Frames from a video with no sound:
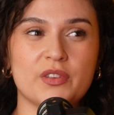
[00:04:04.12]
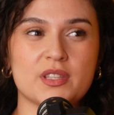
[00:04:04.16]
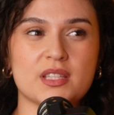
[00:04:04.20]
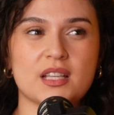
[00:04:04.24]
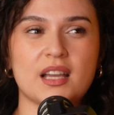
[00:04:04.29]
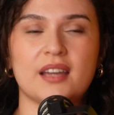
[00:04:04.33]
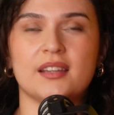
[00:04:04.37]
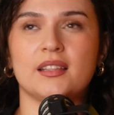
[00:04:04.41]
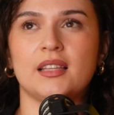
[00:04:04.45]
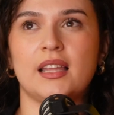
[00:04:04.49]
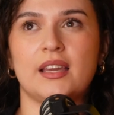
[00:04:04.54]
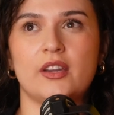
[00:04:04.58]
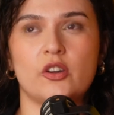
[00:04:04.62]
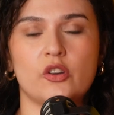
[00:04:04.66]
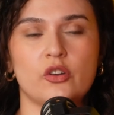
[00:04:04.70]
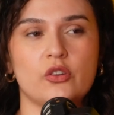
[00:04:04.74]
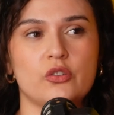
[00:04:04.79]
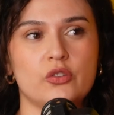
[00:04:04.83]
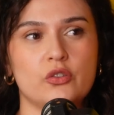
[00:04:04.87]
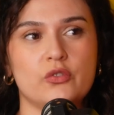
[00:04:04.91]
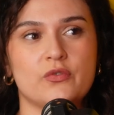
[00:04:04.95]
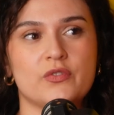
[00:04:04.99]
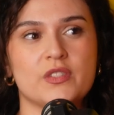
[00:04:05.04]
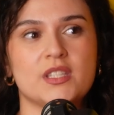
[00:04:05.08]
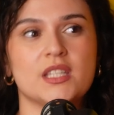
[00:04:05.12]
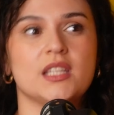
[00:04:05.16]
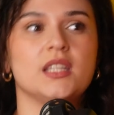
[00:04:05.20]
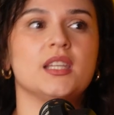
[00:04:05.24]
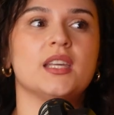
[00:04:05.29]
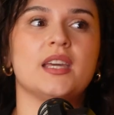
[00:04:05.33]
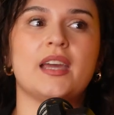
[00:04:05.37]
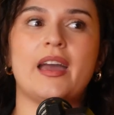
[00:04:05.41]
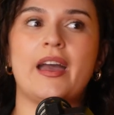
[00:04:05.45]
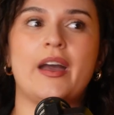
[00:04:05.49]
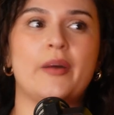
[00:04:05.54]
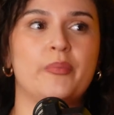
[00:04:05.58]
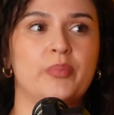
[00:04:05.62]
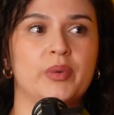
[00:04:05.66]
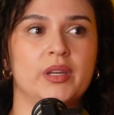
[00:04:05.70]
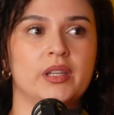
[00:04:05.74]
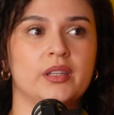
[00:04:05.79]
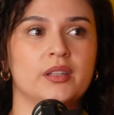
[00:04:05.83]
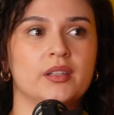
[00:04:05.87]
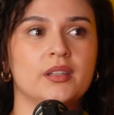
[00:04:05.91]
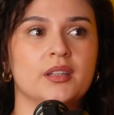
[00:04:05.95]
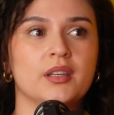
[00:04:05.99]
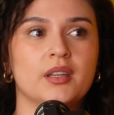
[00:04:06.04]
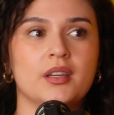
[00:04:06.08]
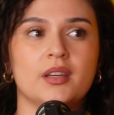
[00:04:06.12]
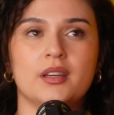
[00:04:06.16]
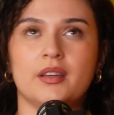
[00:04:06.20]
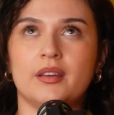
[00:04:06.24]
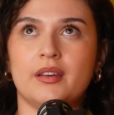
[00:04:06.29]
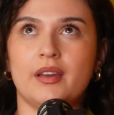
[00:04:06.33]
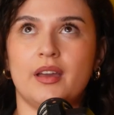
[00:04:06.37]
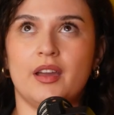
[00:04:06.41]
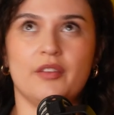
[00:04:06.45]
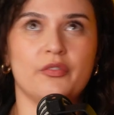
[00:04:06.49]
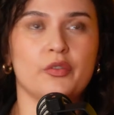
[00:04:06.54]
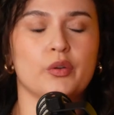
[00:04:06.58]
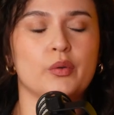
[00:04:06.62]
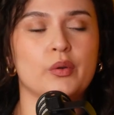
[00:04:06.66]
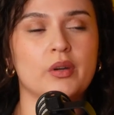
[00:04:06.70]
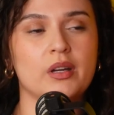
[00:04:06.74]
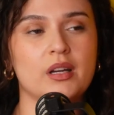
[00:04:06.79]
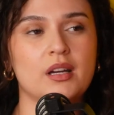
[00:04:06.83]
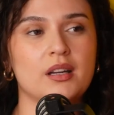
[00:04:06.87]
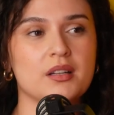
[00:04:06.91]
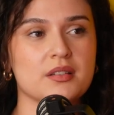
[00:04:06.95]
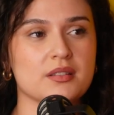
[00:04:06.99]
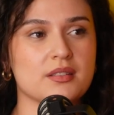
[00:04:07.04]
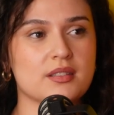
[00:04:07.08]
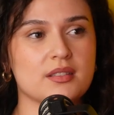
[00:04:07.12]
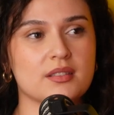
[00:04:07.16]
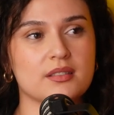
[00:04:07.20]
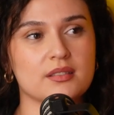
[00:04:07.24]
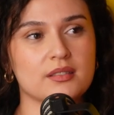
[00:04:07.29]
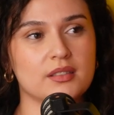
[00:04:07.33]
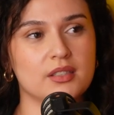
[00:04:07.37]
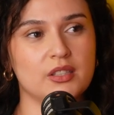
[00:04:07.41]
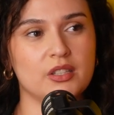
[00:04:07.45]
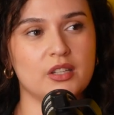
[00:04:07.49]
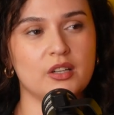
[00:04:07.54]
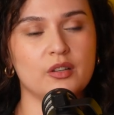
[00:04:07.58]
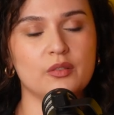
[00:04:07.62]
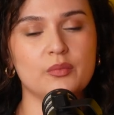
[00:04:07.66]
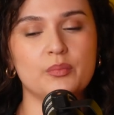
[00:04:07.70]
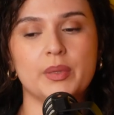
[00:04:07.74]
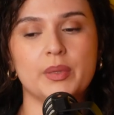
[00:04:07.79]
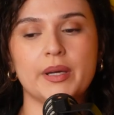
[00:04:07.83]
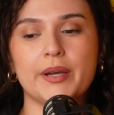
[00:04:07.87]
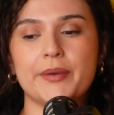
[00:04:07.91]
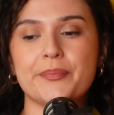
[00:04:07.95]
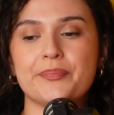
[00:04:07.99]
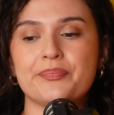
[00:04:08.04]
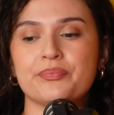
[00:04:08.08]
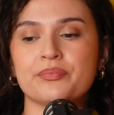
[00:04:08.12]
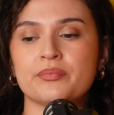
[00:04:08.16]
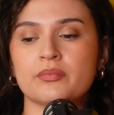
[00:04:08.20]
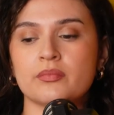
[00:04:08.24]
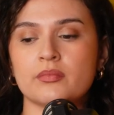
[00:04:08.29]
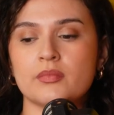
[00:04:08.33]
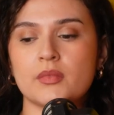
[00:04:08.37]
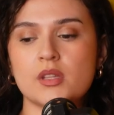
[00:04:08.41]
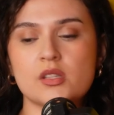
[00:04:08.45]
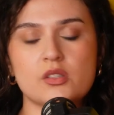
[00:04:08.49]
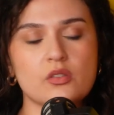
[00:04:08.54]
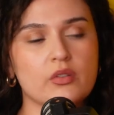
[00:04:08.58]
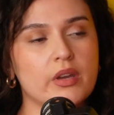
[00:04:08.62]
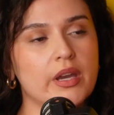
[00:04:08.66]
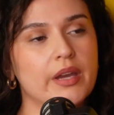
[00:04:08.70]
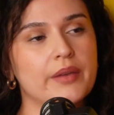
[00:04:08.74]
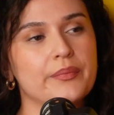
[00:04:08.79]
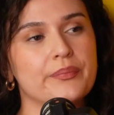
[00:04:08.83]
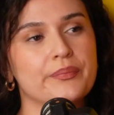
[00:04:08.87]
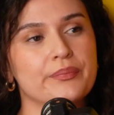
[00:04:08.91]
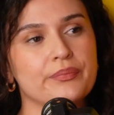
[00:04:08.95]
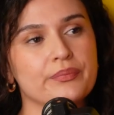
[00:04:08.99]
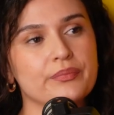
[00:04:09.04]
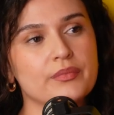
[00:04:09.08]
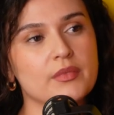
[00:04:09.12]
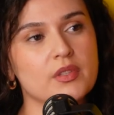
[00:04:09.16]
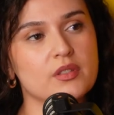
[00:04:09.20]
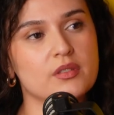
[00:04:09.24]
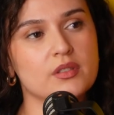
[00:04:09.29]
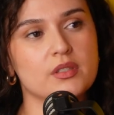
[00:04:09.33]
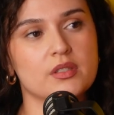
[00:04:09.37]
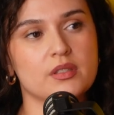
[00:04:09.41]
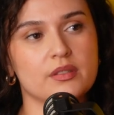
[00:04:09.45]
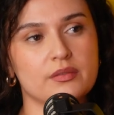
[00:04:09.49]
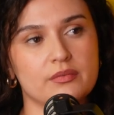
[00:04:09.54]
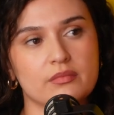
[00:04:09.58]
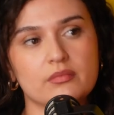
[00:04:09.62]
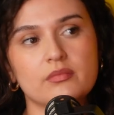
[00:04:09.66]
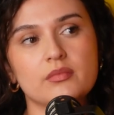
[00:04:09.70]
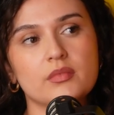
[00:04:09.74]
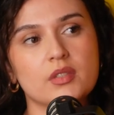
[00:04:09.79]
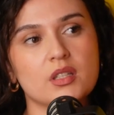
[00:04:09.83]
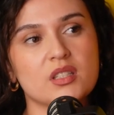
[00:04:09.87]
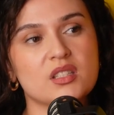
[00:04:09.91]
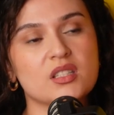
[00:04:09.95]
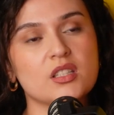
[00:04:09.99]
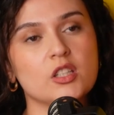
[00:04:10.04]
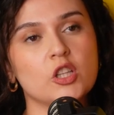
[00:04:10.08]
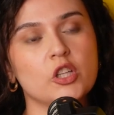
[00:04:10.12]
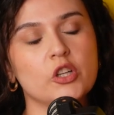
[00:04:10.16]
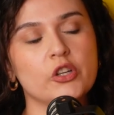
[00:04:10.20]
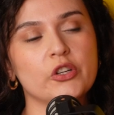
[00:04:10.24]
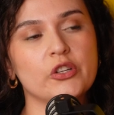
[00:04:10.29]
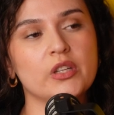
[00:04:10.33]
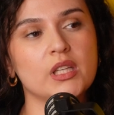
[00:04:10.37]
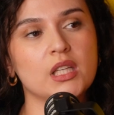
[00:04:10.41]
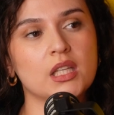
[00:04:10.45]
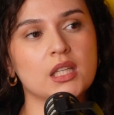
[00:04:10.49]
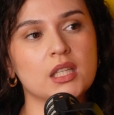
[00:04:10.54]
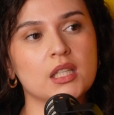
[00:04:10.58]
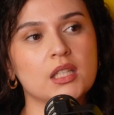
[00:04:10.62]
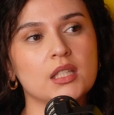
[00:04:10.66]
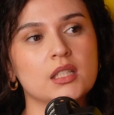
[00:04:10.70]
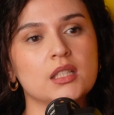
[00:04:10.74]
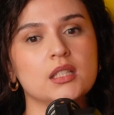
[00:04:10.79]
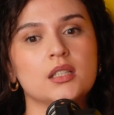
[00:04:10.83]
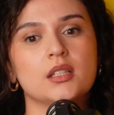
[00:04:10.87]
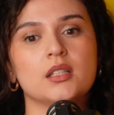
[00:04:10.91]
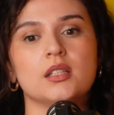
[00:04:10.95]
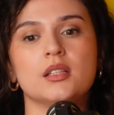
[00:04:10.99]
It's kind of like, girl, you've seen it happen everywhere else, you know, but it's okay. It's a learning